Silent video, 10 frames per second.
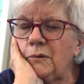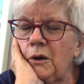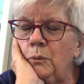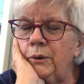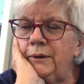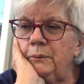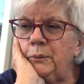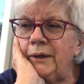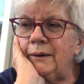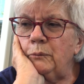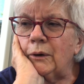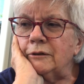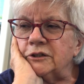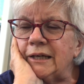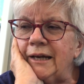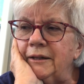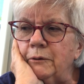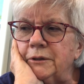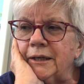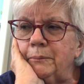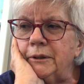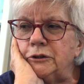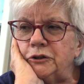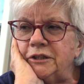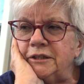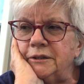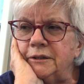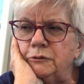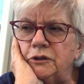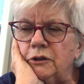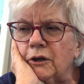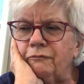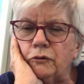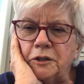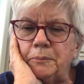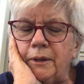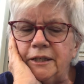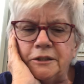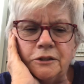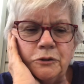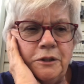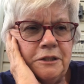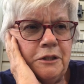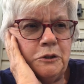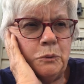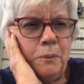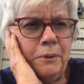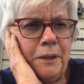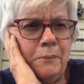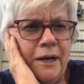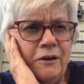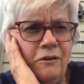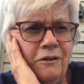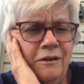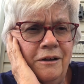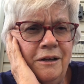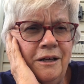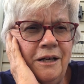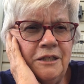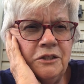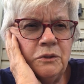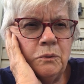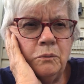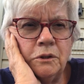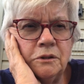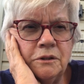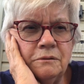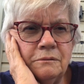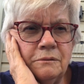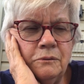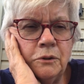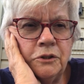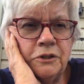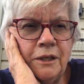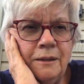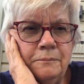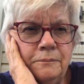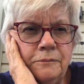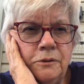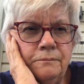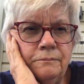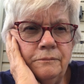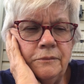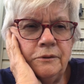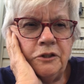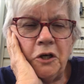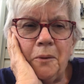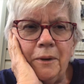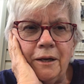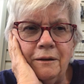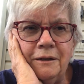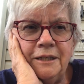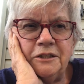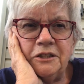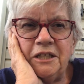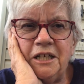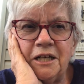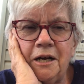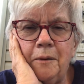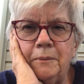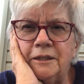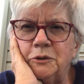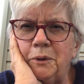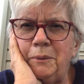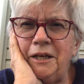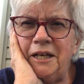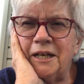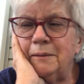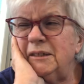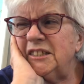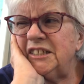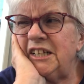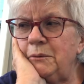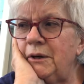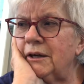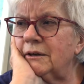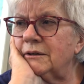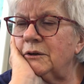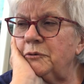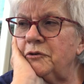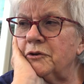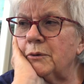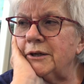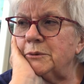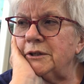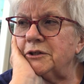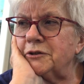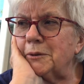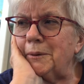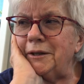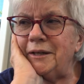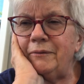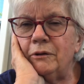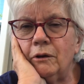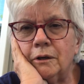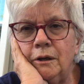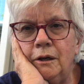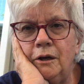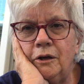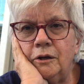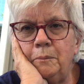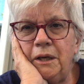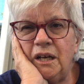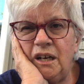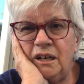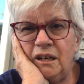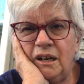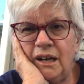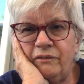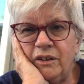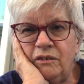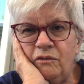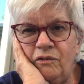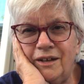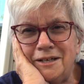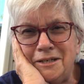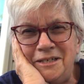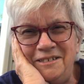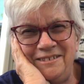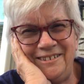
when we were outside and they were taking pictures, he was looking for his buddies, and so he said to his one buddy, Michael, he says, well, where's Jeremy? And he says, he didn't come. He says, what do you mean he didn't come? He says, he didn't want to go to the graduation ceremony. And David looked, you mean I didn't have to do this?